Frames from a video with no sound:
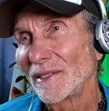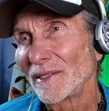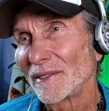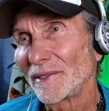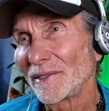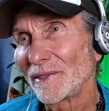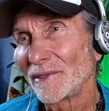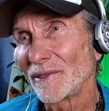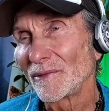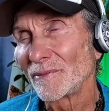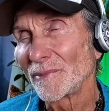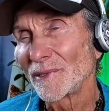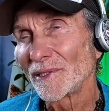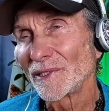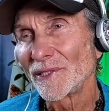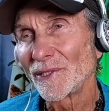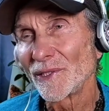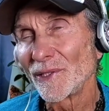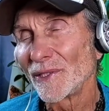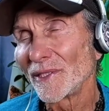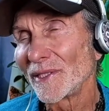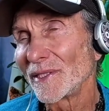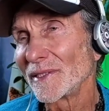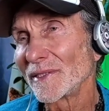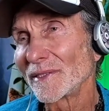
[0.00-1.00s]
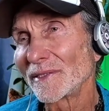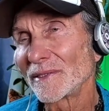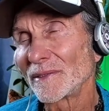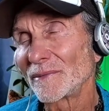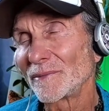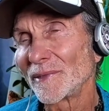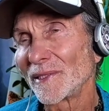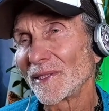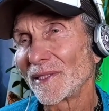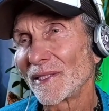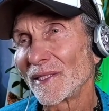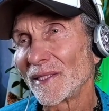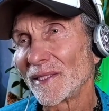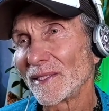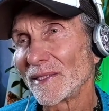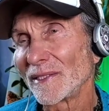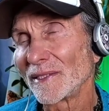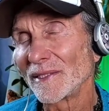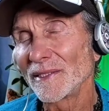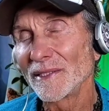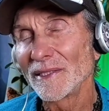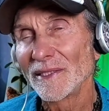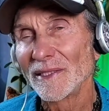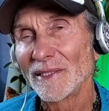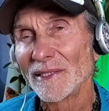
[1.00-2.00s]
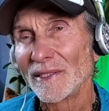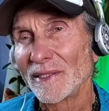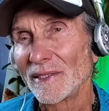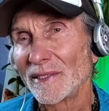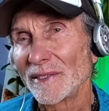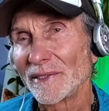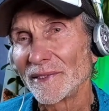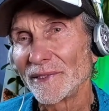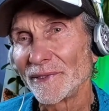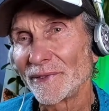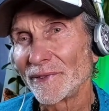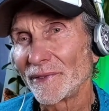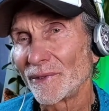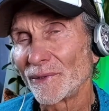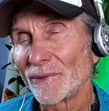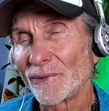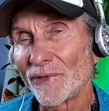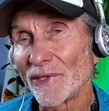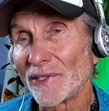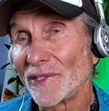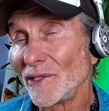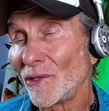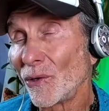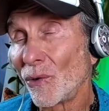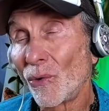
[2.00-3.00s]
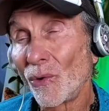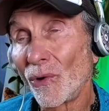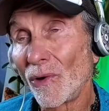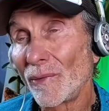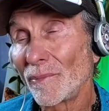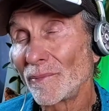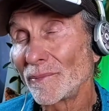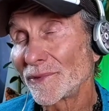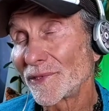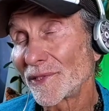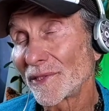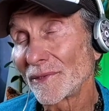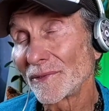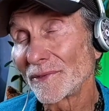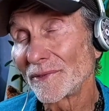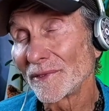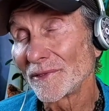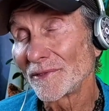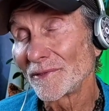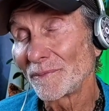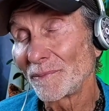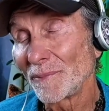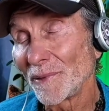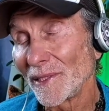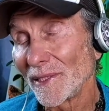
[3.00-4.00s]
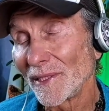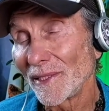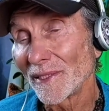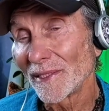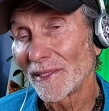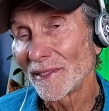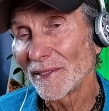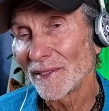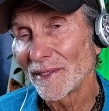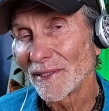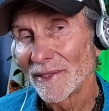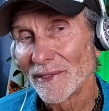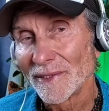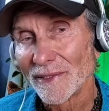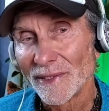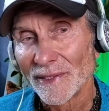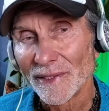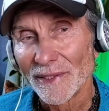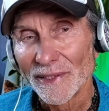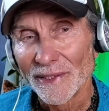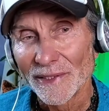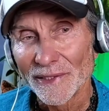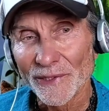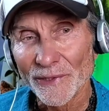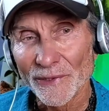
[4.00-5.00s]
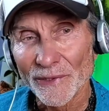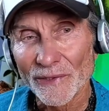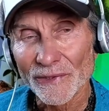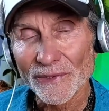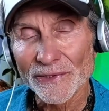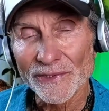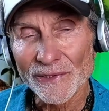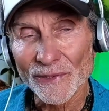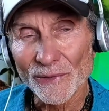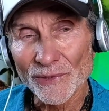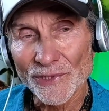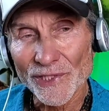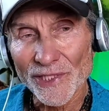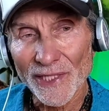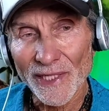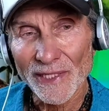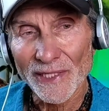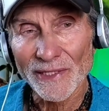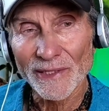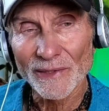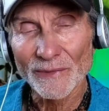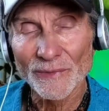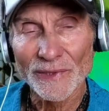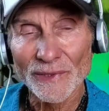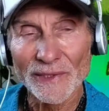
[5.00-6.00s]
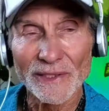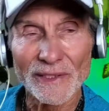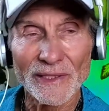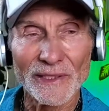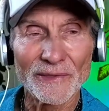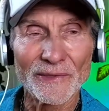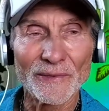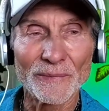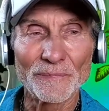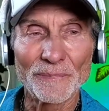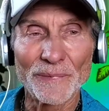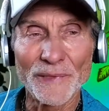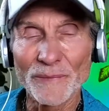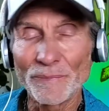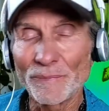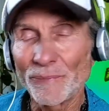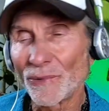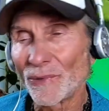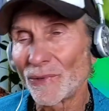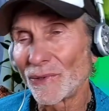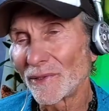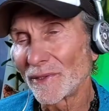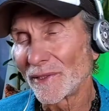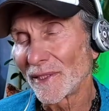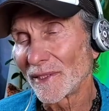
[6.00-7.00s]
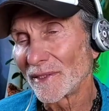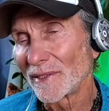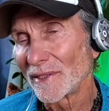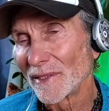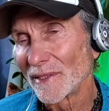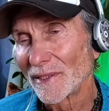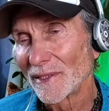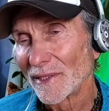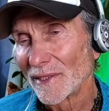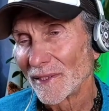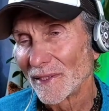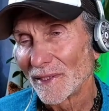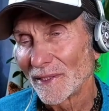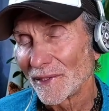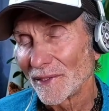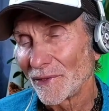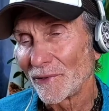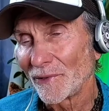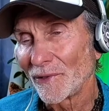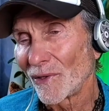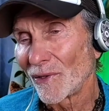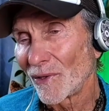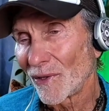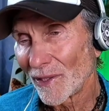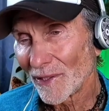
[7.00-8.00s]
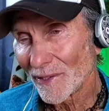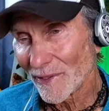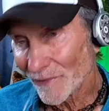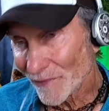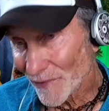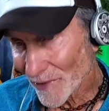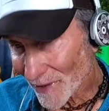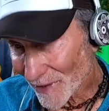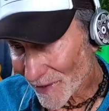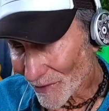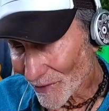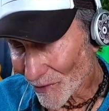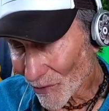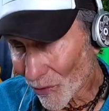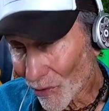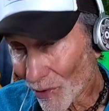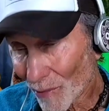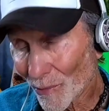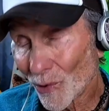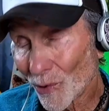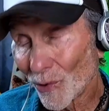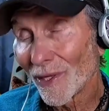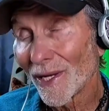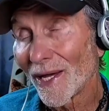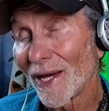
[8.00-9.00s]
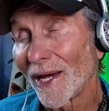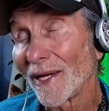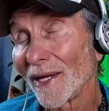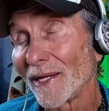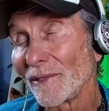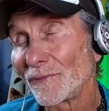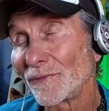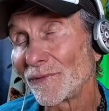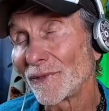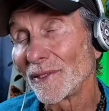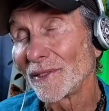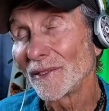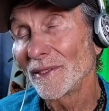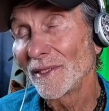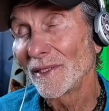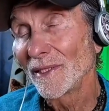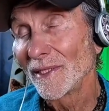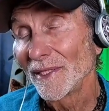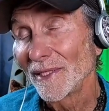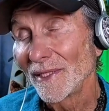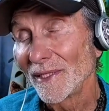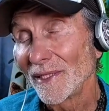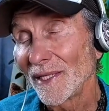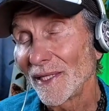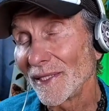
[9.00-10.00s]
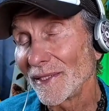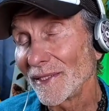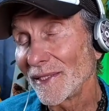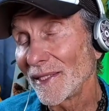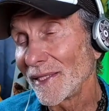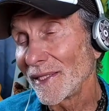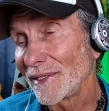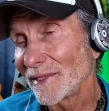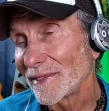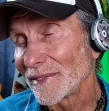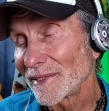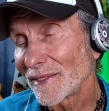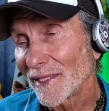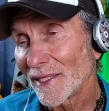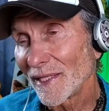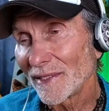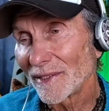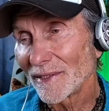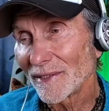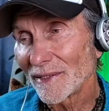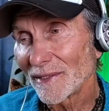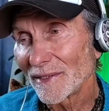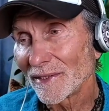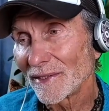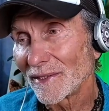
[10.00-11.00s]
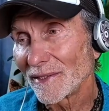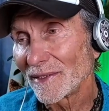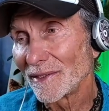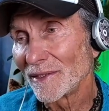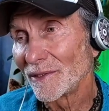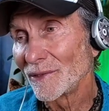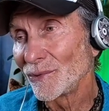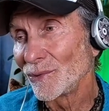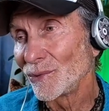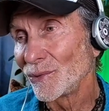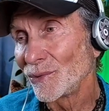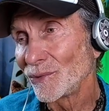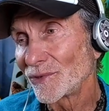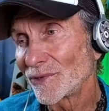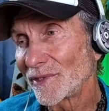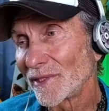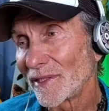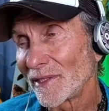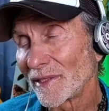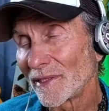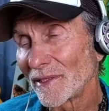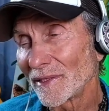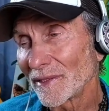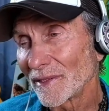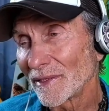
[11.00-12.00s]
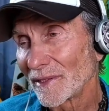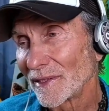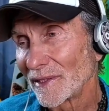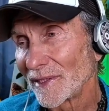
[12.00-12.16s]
materialism and the norm, so to speak, and, associating with other people that, are living the normal life, and they just kind of lose their